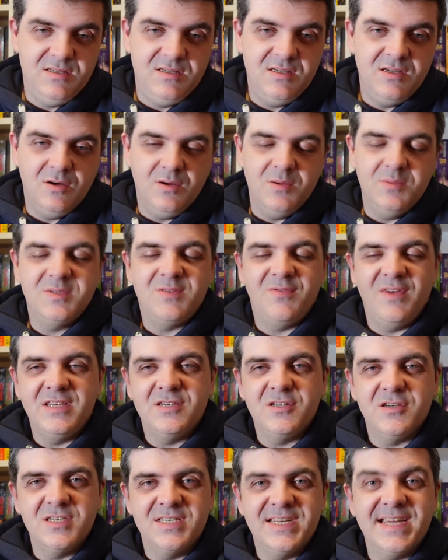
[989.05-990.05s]
you know, he was
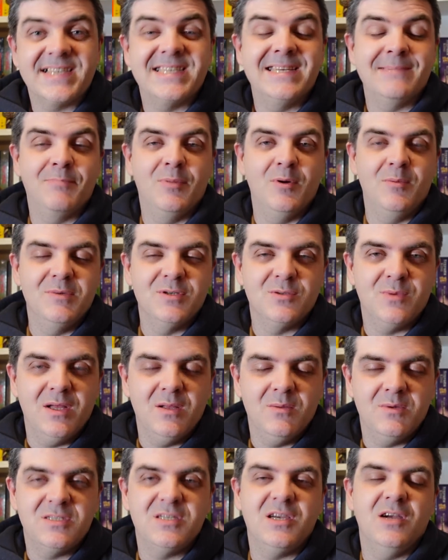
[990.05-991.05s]
featured in Tick Tick Boom as
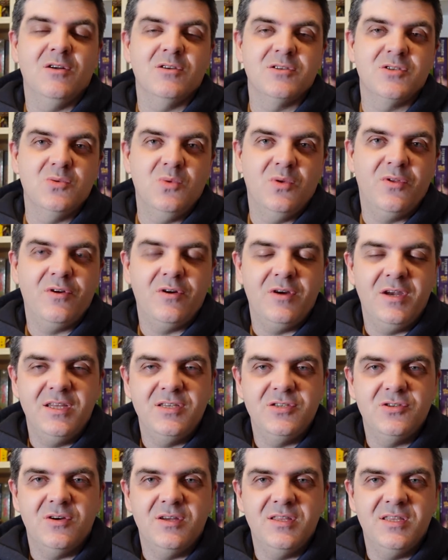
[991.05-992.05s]
well, which I also thoroughly
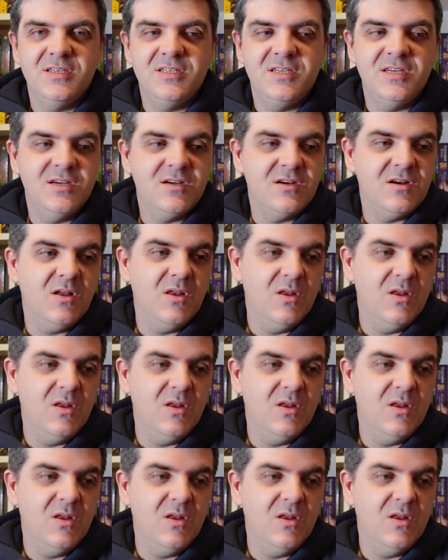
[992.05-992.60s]
enjoyed this year,